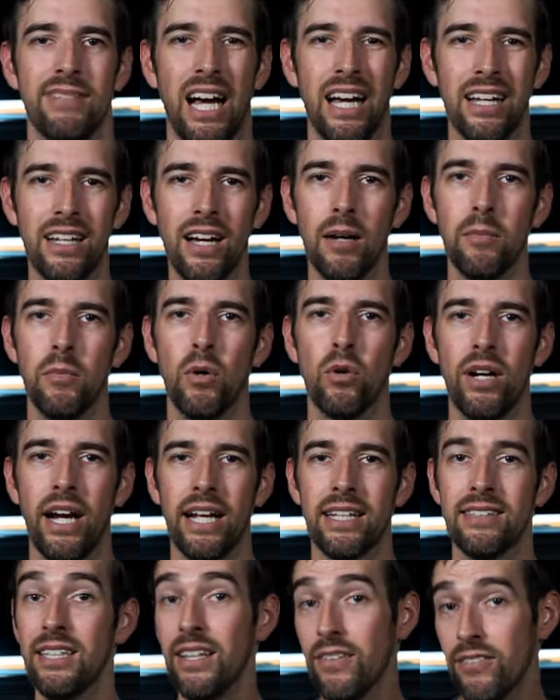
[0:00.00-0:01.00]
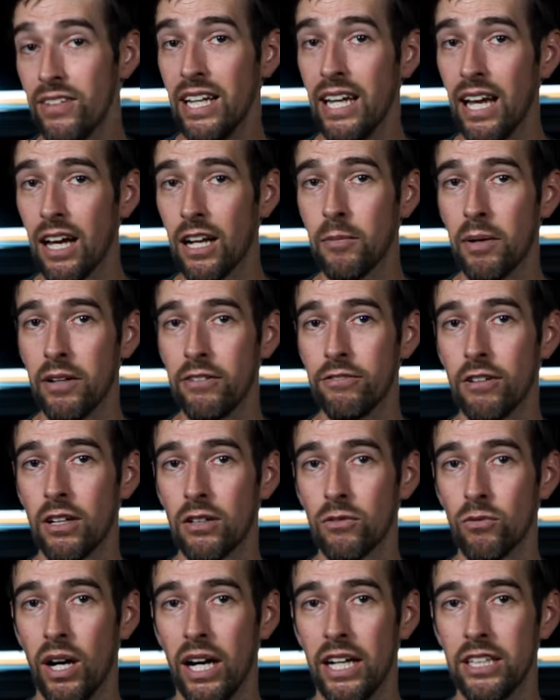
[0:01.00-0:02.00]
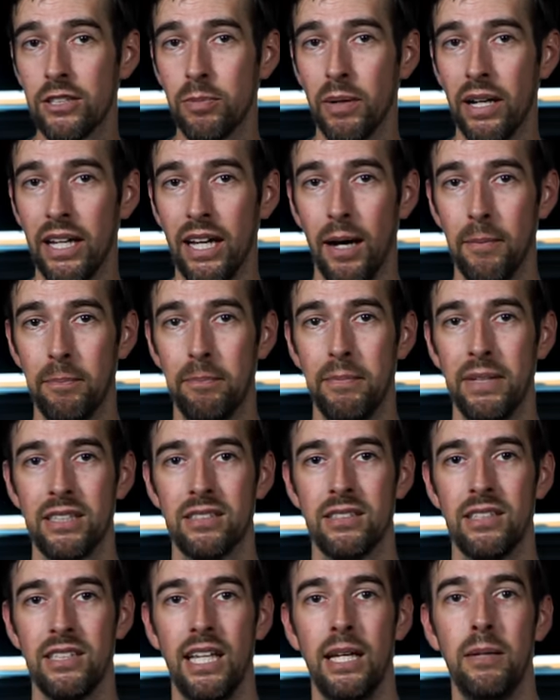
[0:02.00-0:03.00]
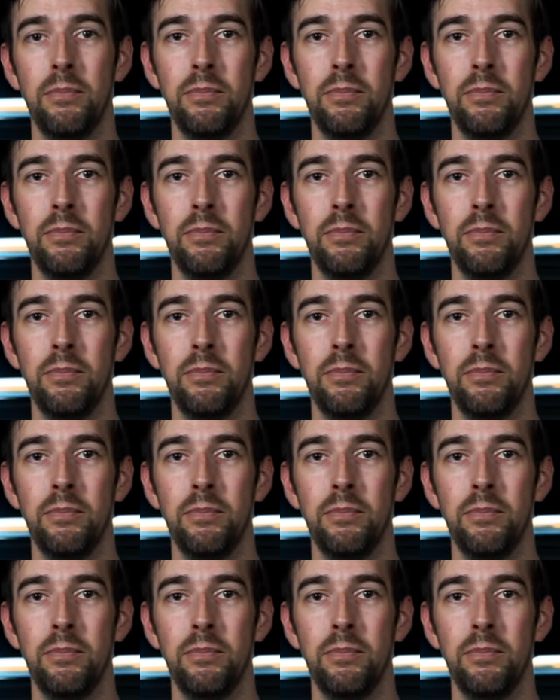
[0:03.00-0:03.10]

I got more activity out of my front wides by upmixing